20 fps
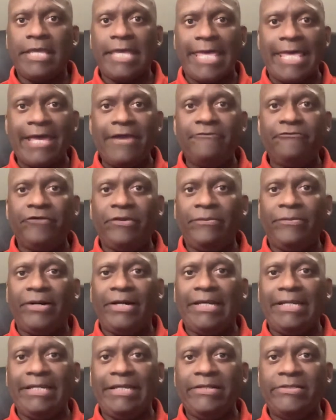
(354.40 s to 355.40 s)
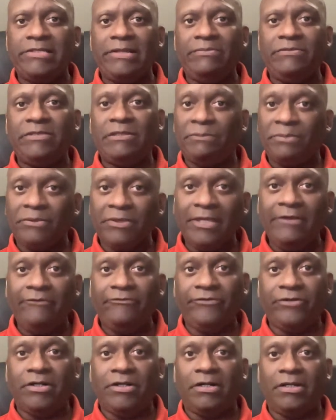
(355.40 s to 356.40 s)
Everybody gets up to play
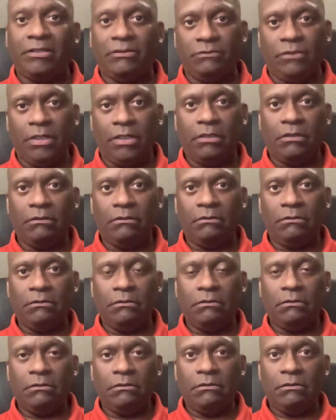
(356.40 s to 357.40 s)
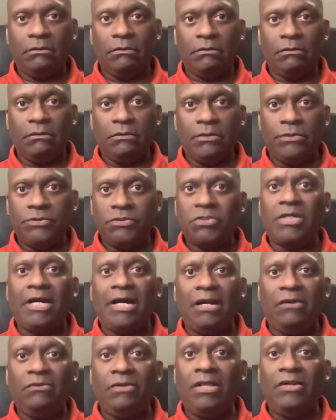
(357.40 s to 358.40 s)
for Colorado. So
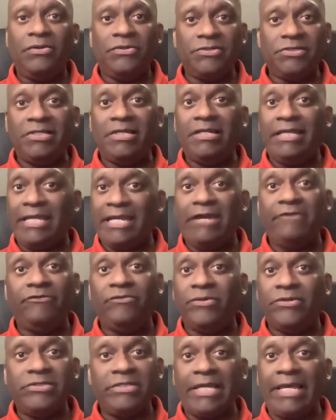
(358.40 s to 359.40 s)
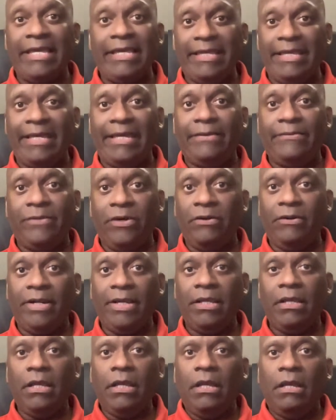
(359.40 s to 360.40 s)
Colorado is getting everyone's A game. All
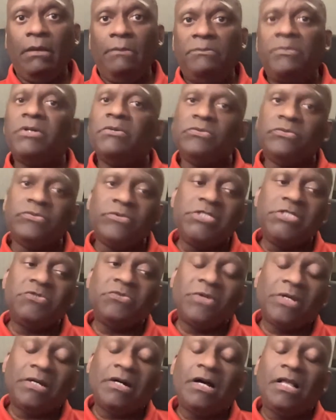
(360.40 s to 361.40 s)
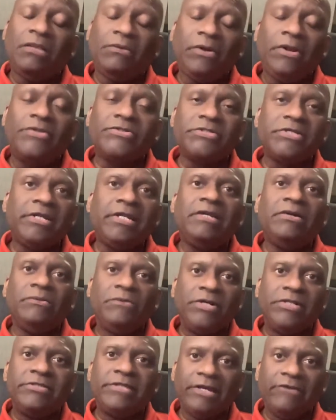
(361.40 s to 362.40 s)
right. But the reason why Colorado is getting
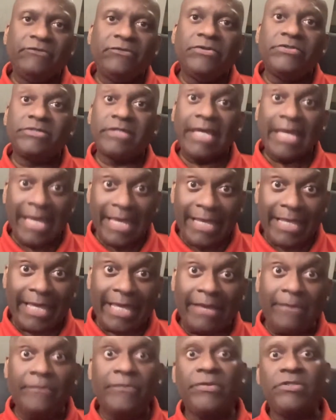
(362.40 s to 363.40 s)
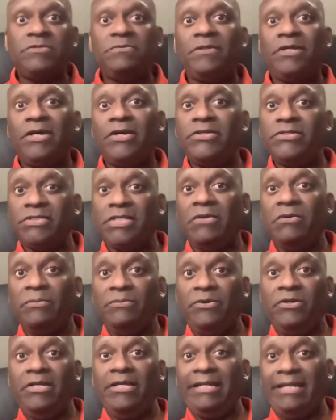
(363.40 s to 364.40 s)
everyone's A game is because they were
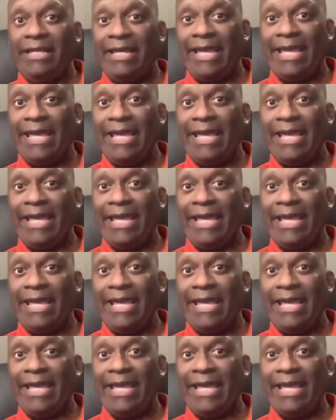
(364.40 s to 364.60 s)
putting an